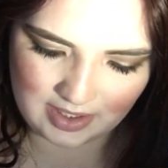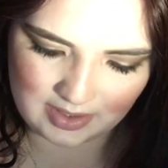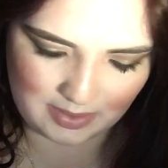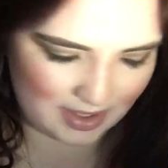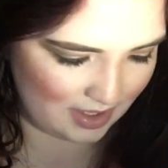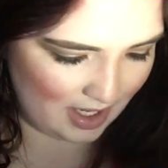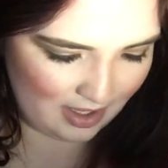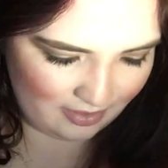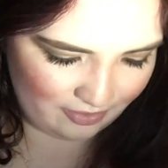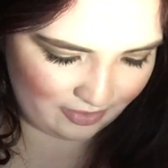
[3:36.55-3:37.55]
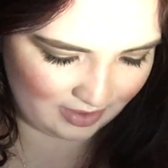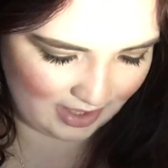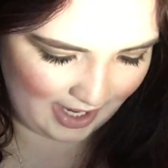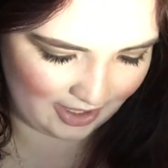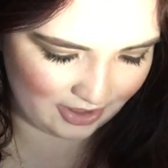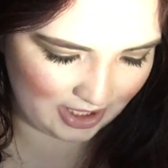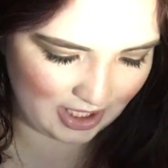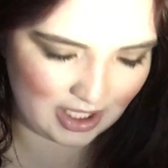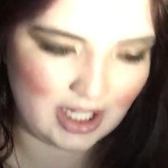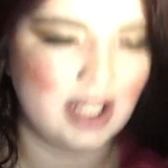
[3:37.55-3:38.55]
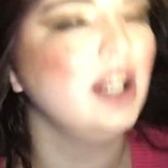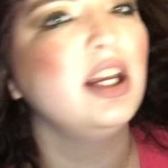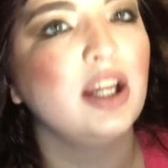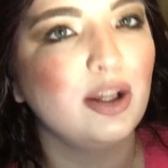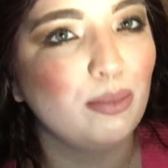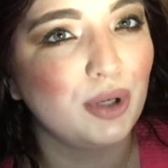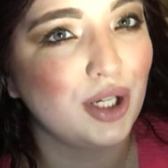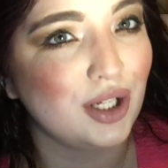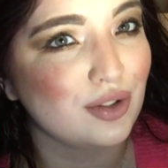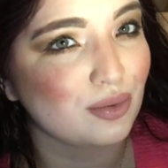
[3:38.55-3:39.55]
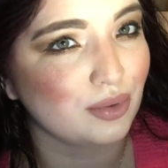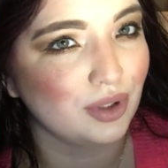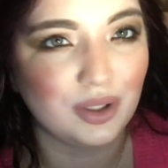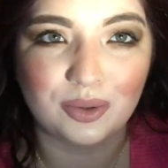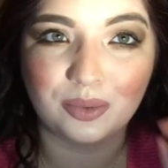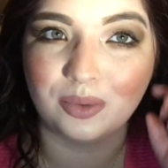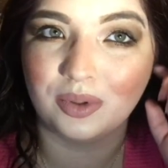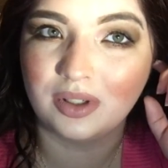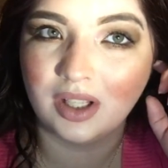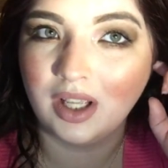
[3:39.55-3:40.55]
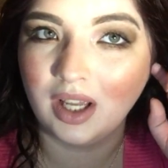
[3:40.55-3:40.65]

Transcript: So it's not flattering, but it is really cool.